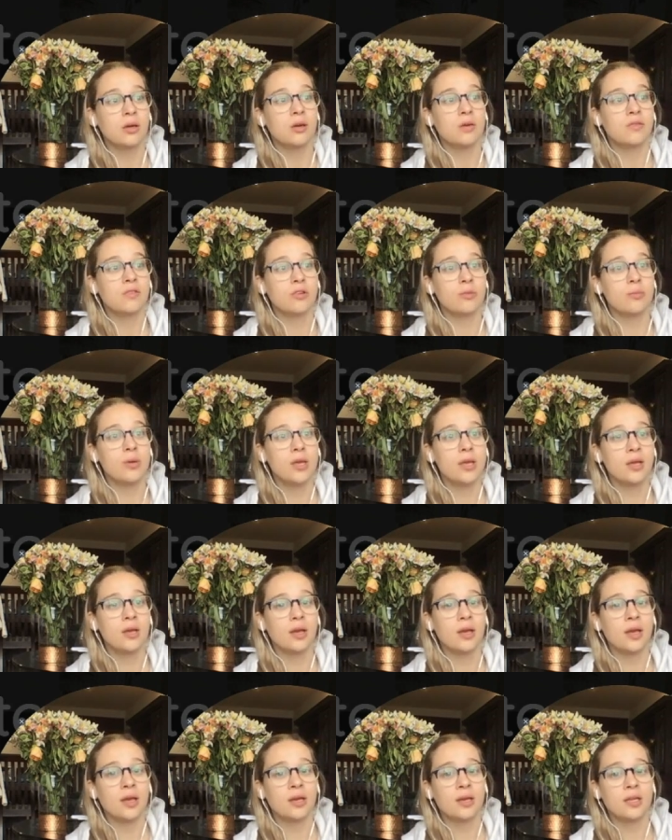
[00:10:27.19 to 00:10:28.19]
for
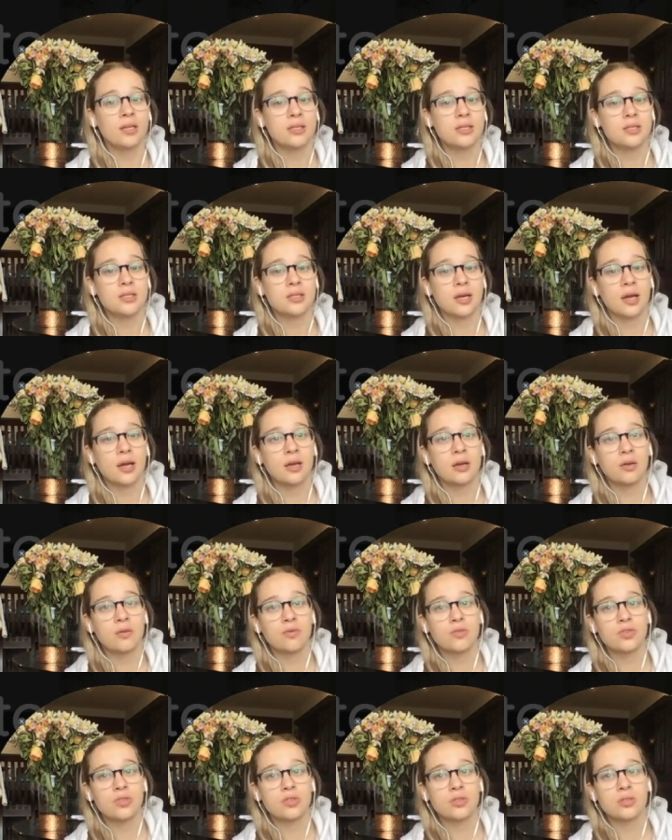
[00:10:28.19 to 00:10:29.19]
me, and it's kind
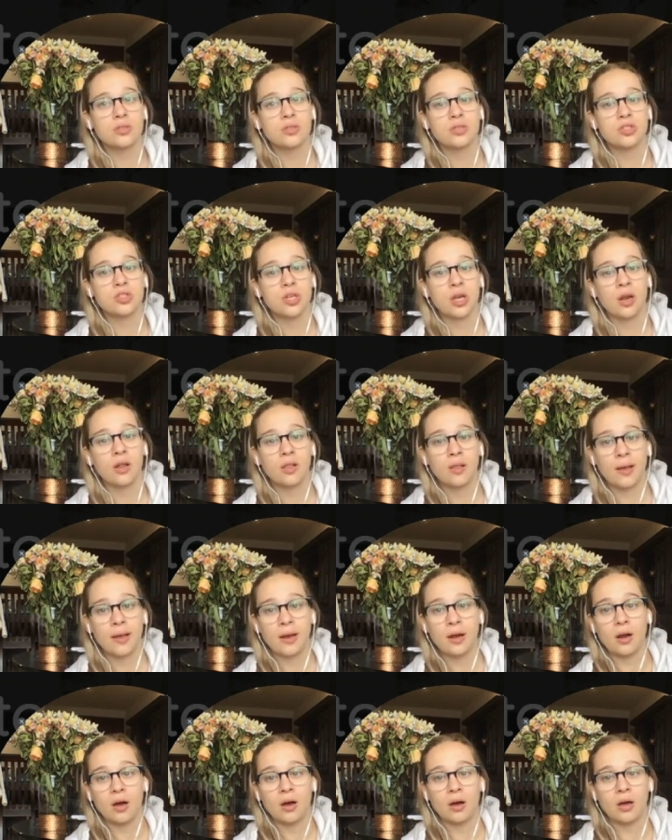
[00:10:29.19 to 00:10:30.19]
of just shed a
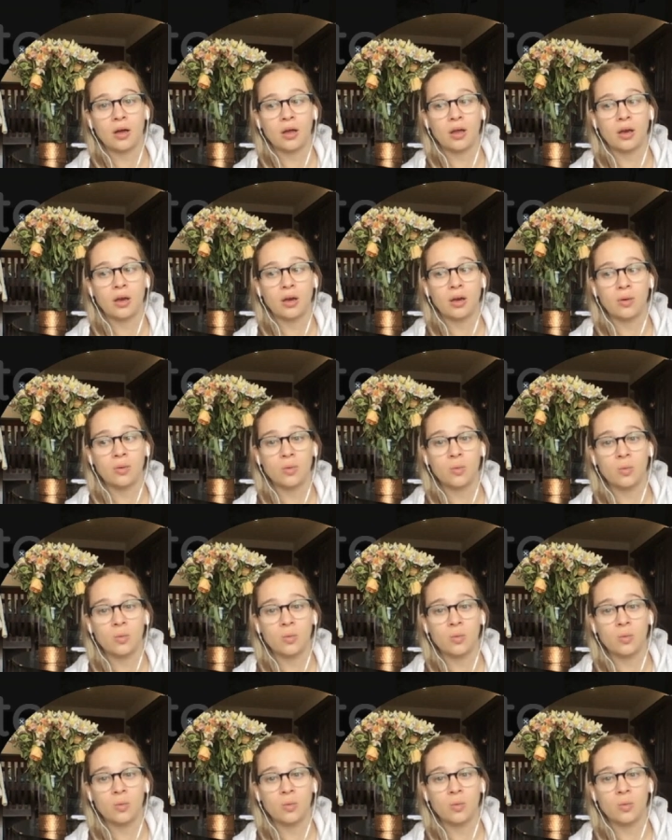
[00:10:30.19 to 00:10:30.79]
light on